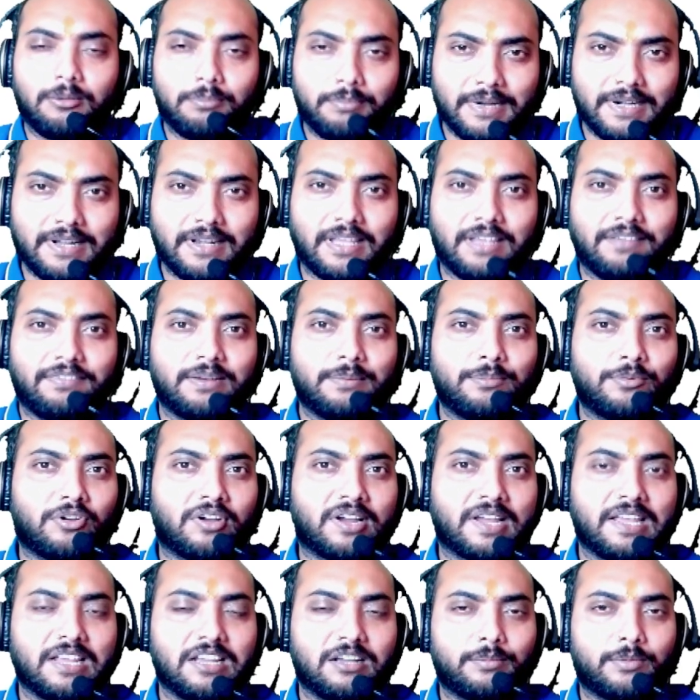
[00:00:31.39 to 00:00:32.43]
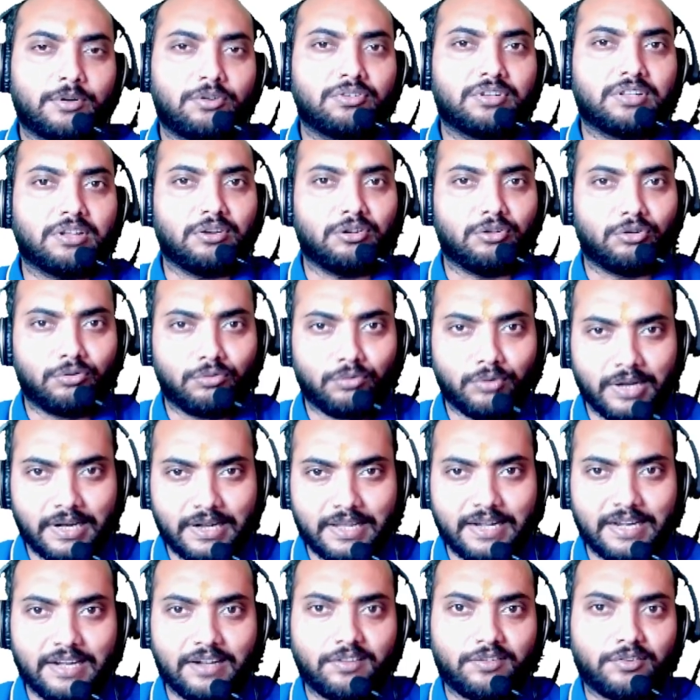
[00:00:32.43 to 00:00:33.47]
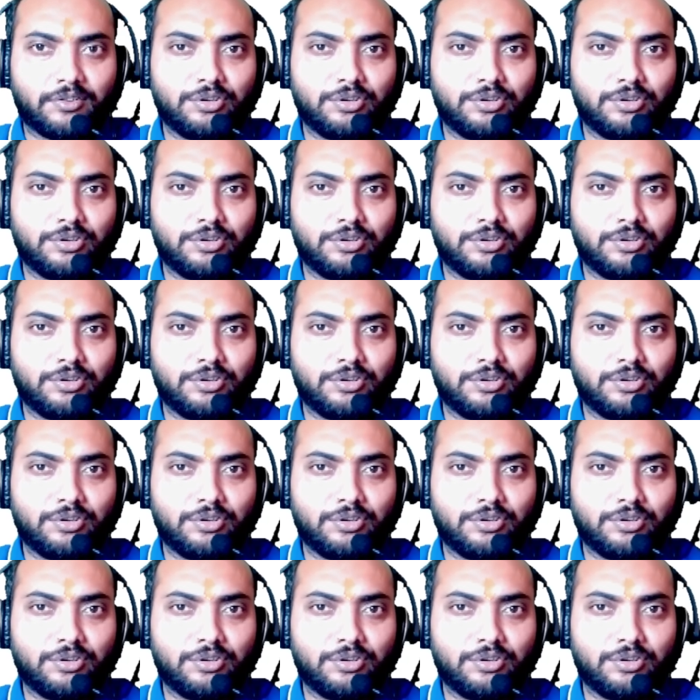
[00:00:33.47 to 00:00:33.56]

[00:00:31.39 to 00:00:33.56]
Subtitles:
But if I'm talking about the lower grades,